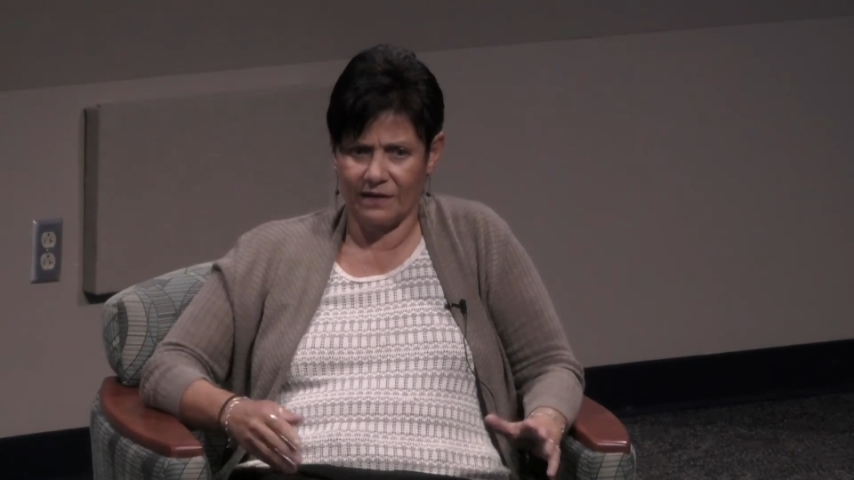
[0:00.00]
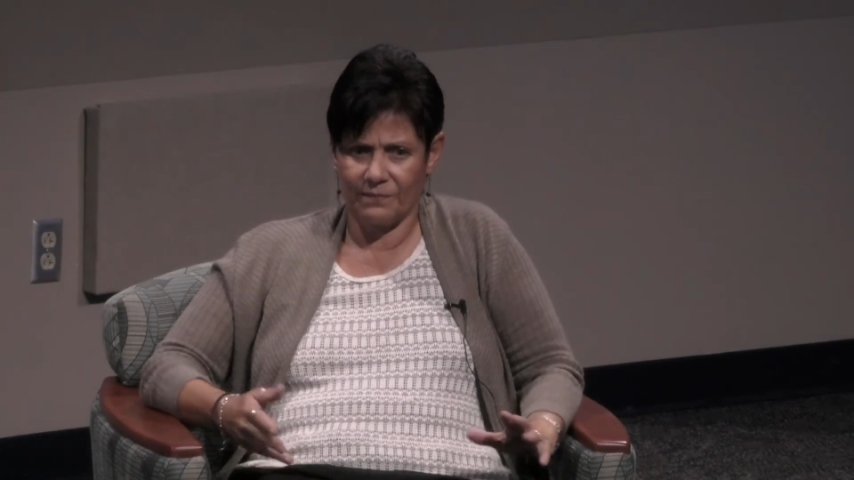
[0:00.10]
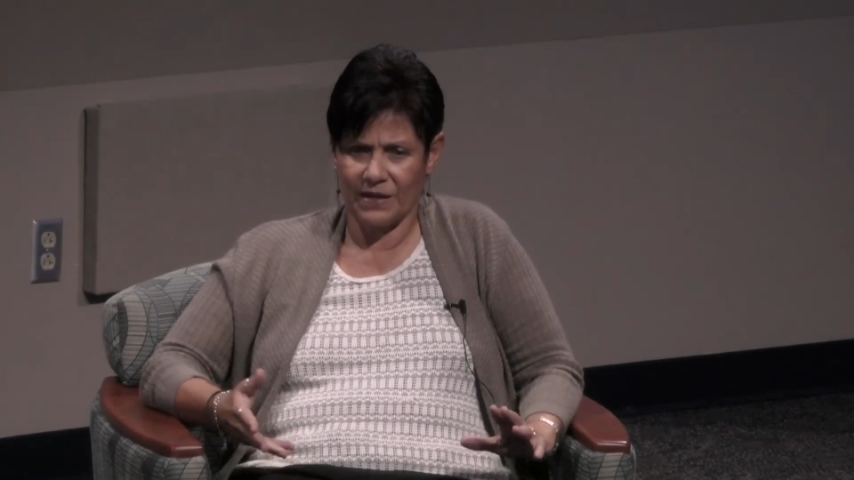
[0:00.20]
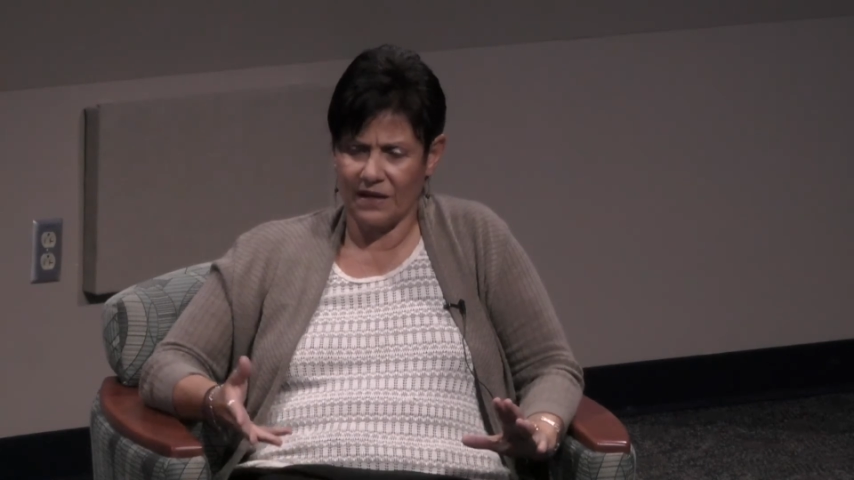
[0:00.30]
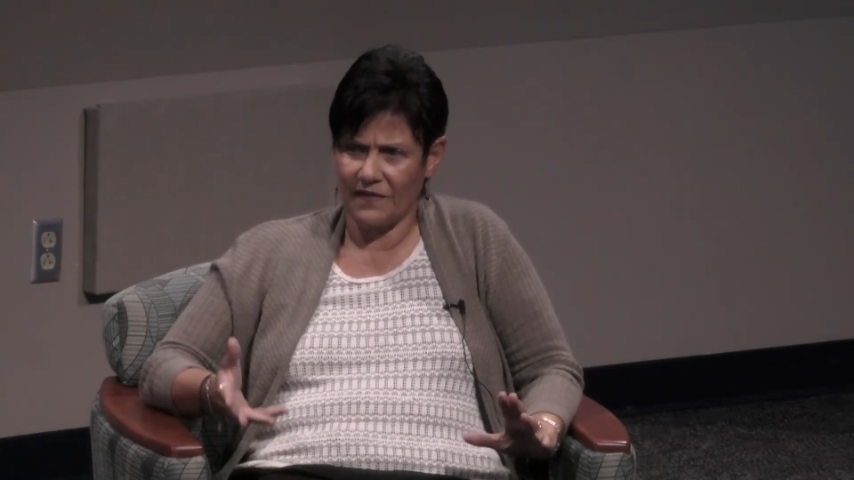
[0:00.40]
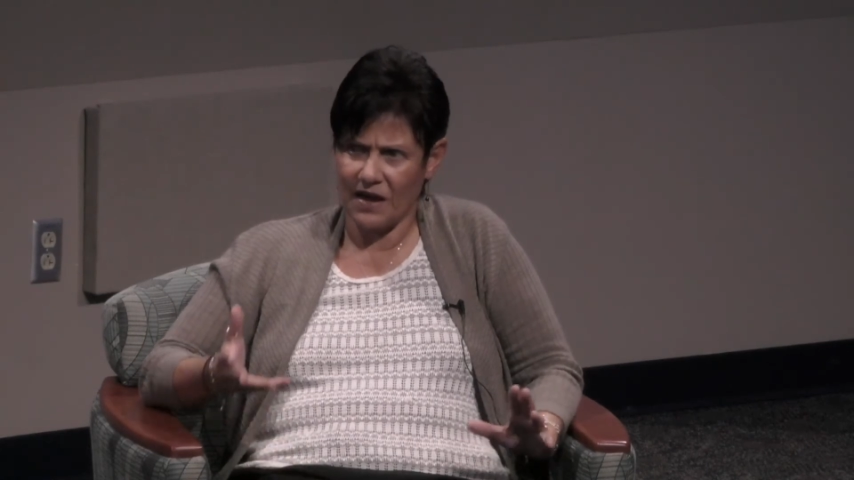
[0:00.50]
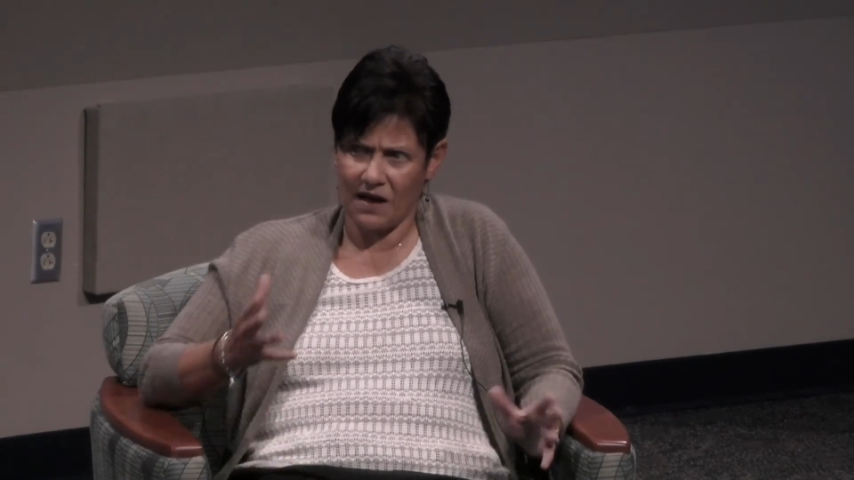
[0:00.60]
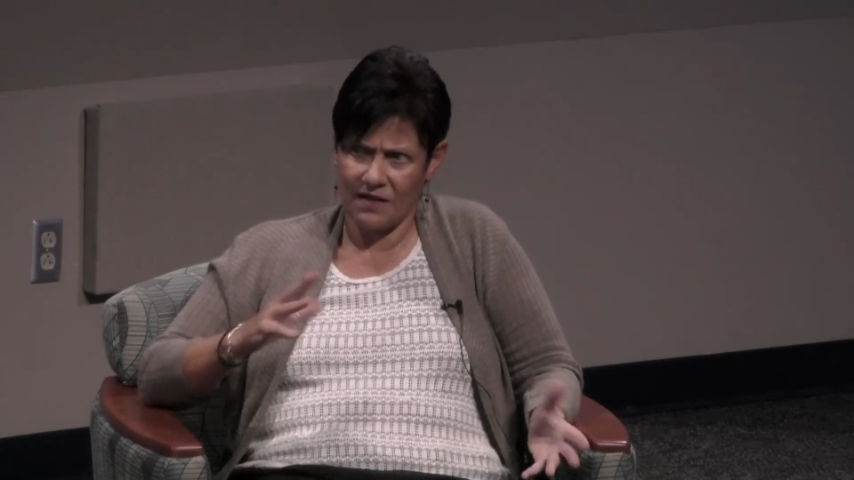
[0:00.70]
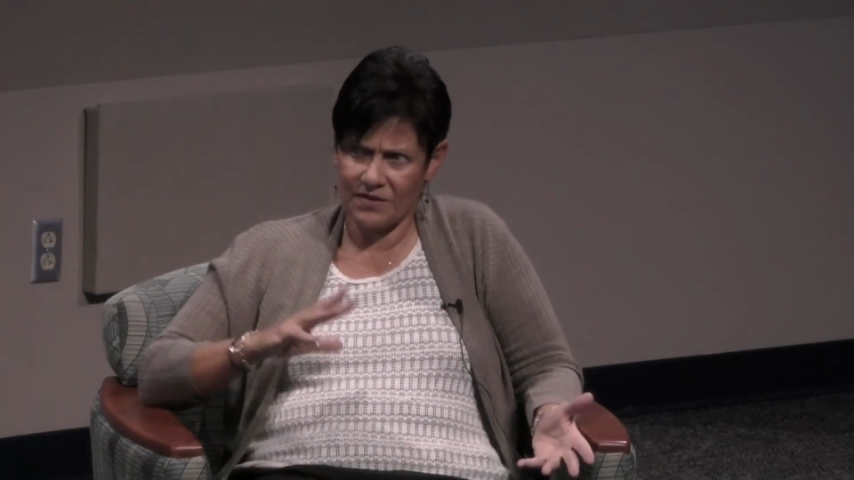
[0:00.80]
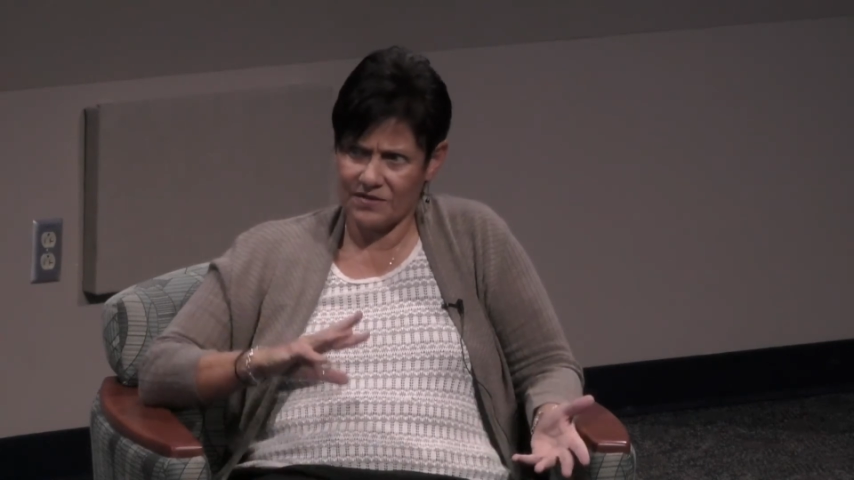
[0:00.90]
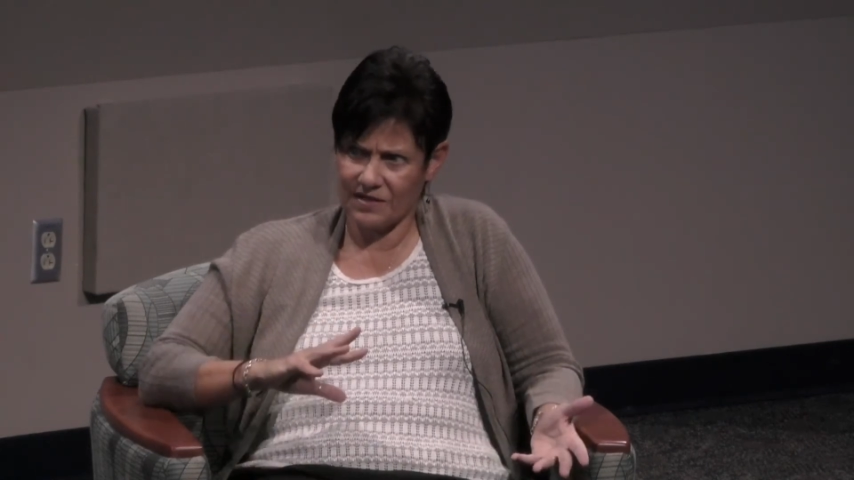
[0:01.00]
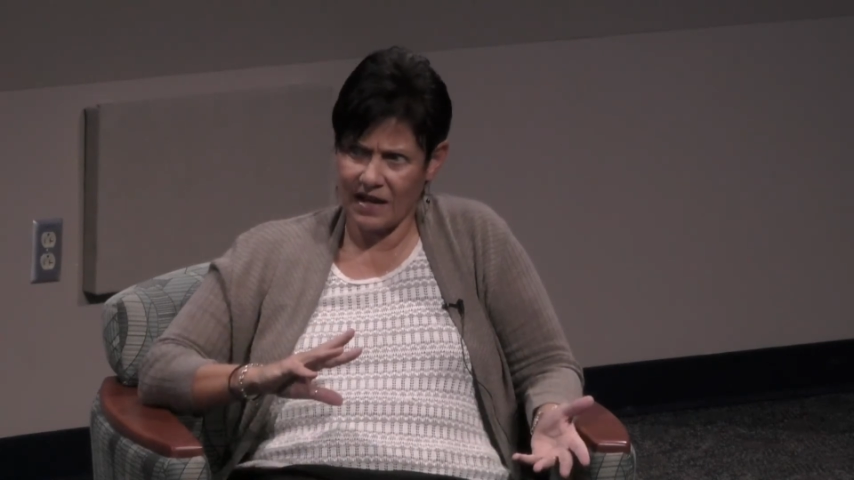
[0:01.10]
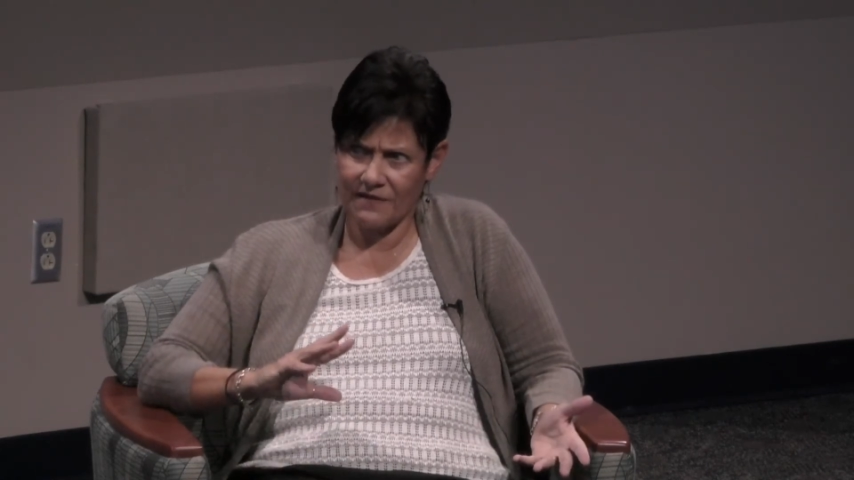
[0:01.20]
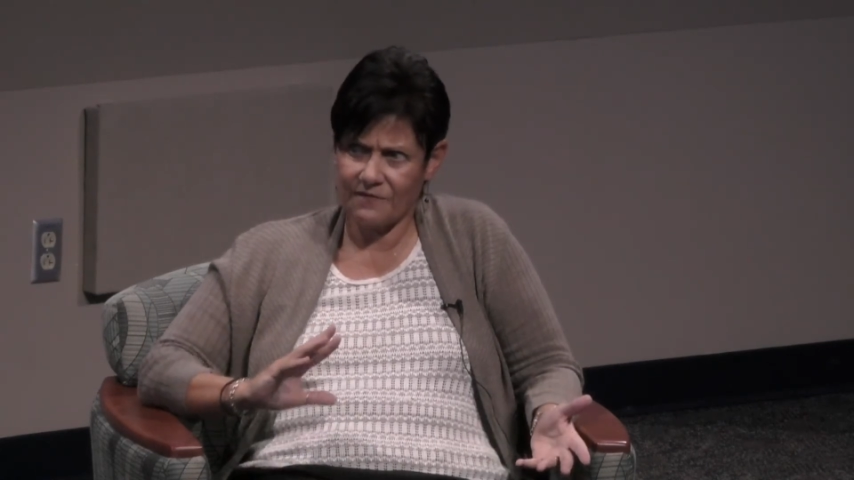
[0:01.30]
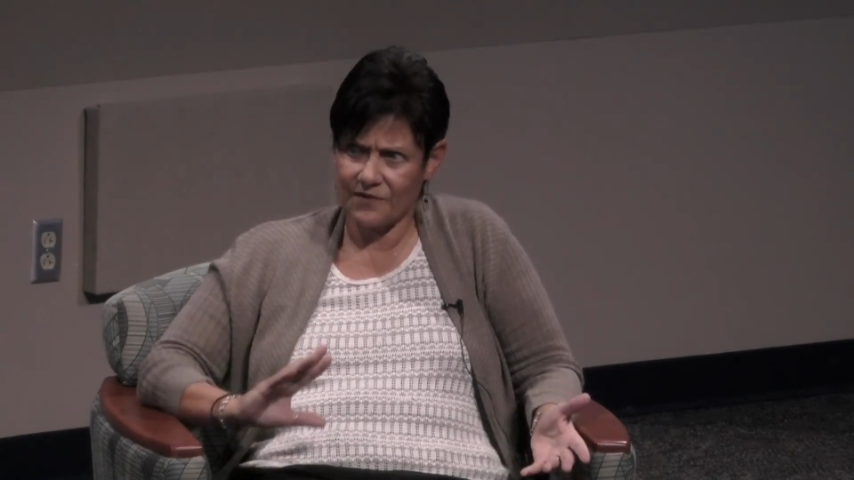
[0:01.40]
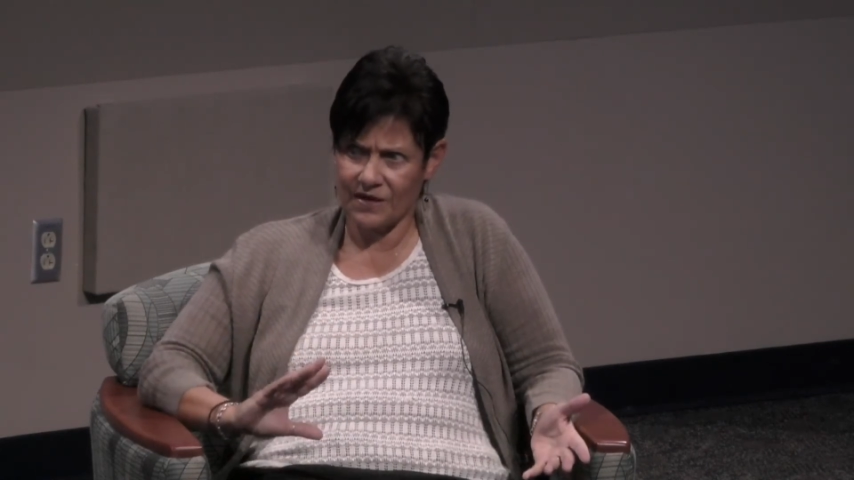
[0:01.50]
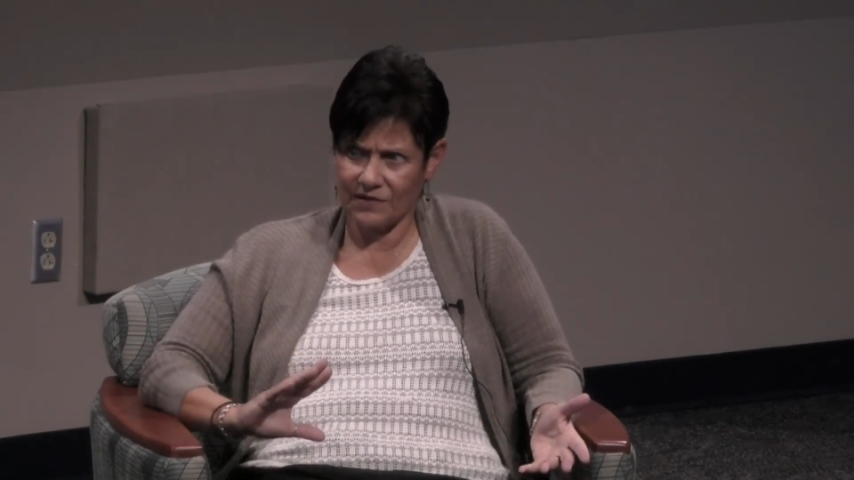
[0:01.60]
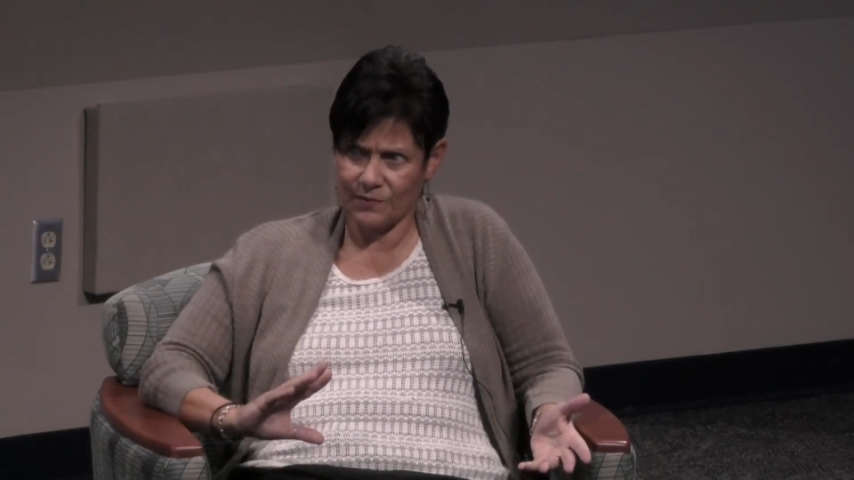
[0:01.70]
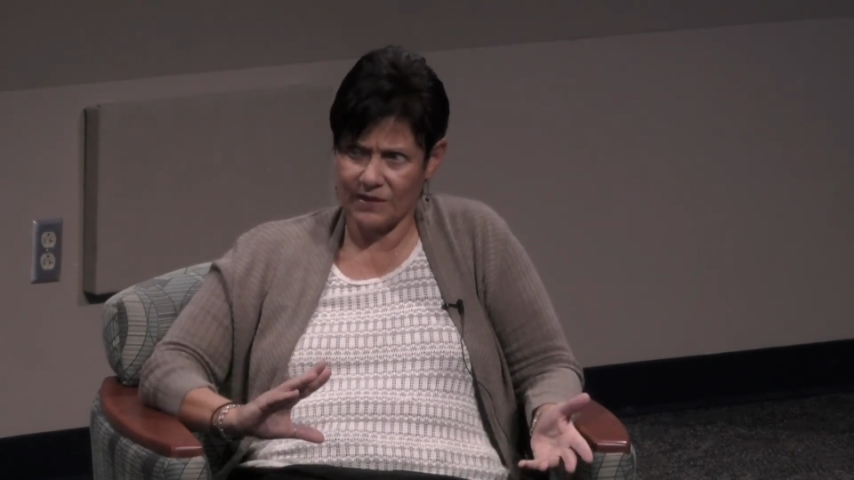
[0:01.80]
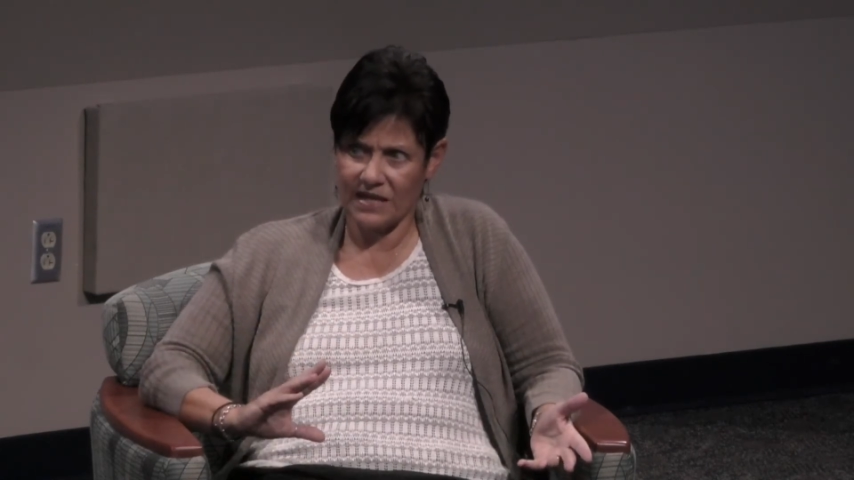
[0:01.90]
been on the other side for
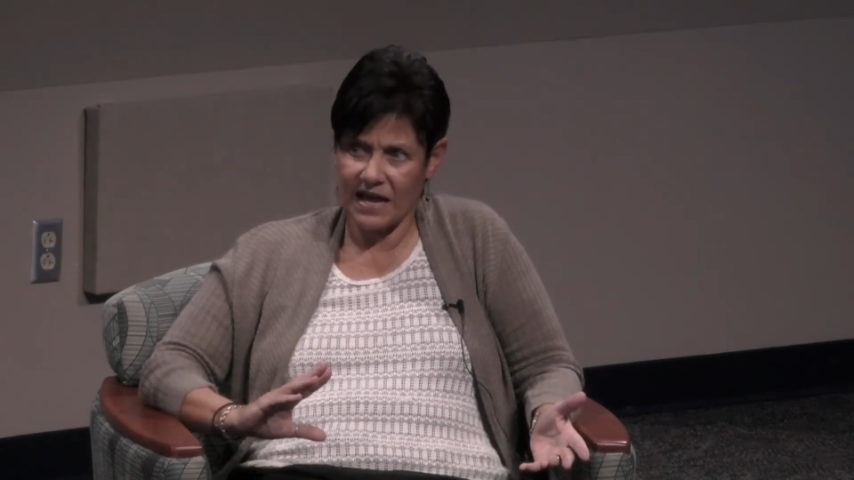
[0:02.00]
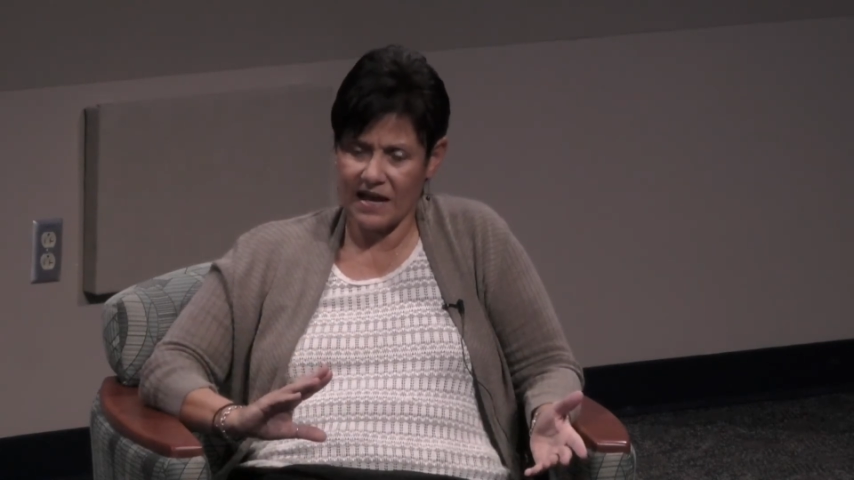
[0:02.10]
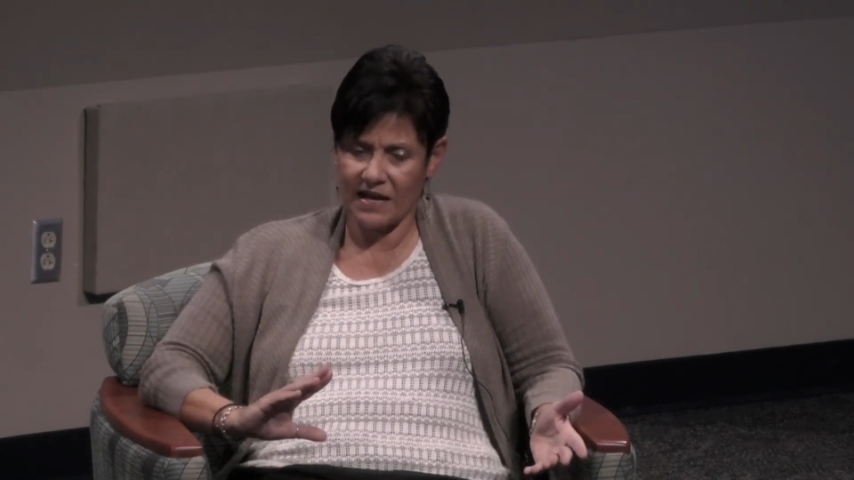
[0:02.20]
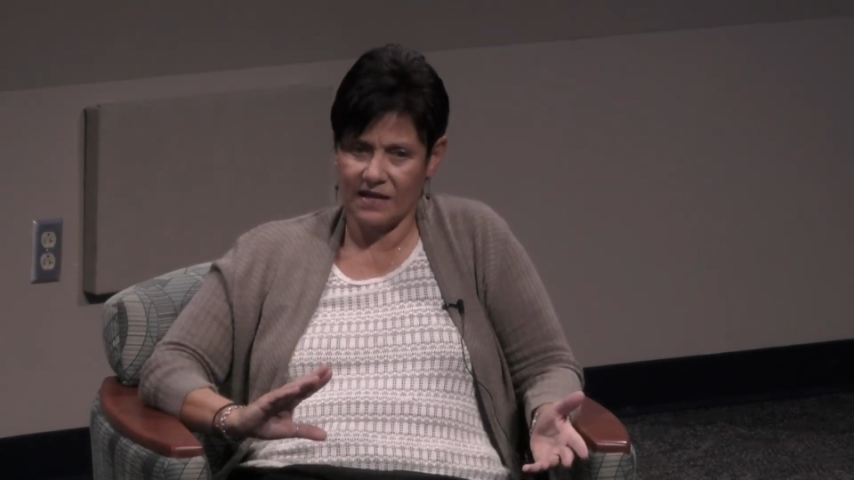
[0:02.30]
us with that